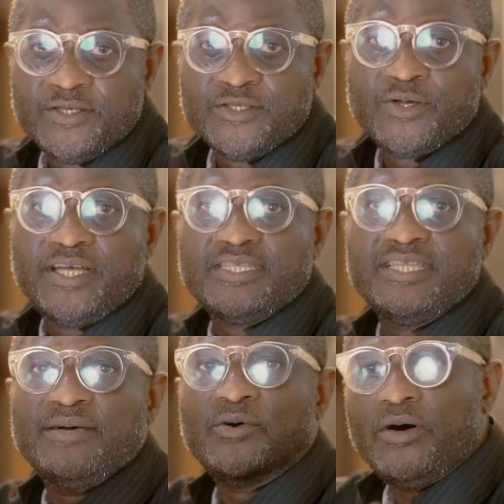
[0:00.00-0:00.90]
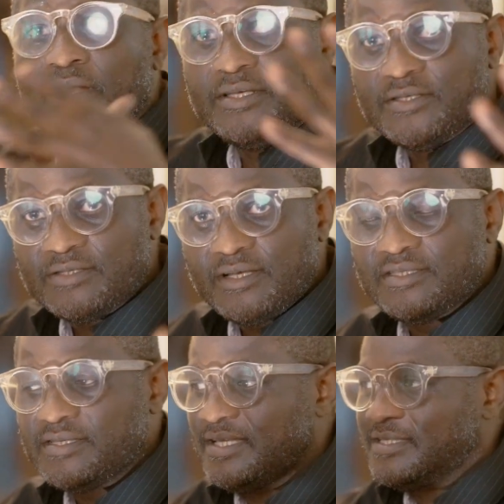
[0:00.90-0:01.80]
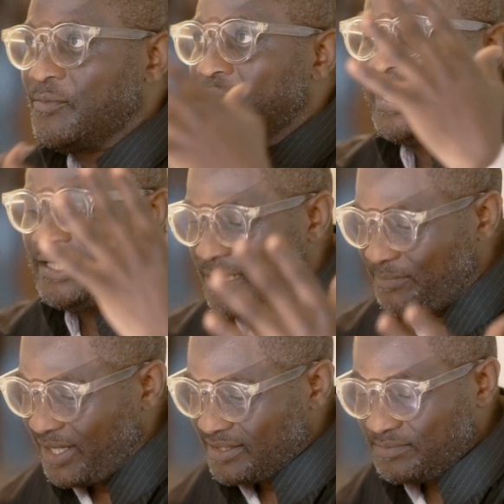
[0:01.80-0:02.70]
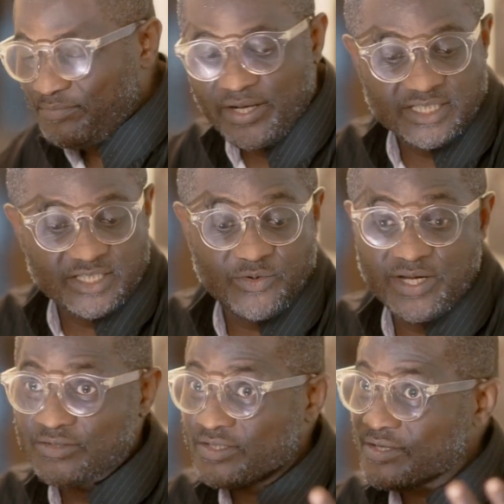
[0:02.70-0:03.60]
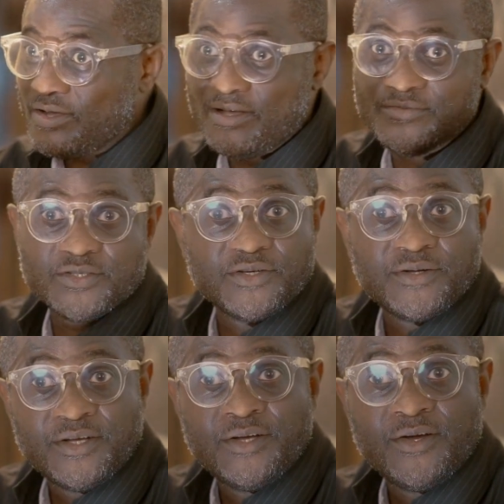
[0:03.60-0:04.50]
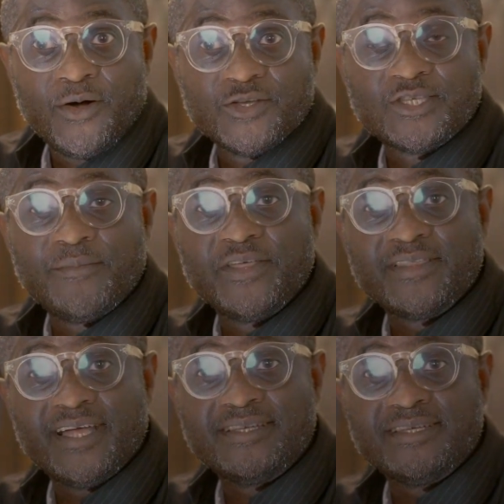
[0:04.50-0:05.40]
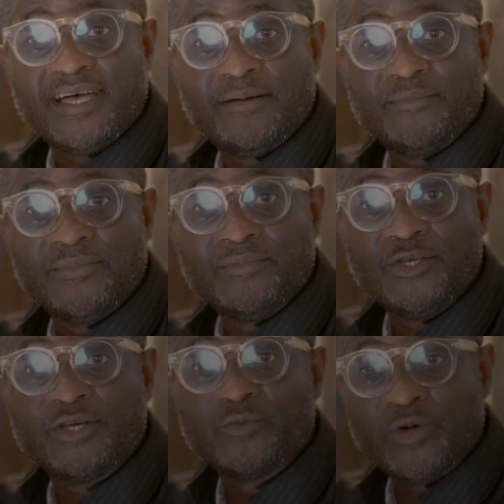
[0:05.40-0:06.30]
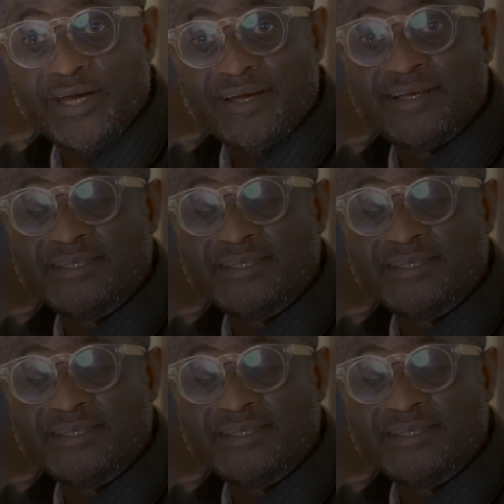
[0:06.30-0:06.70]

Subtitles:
So I see them all as things that will end up as pocket squares or scarves or something that you can wear.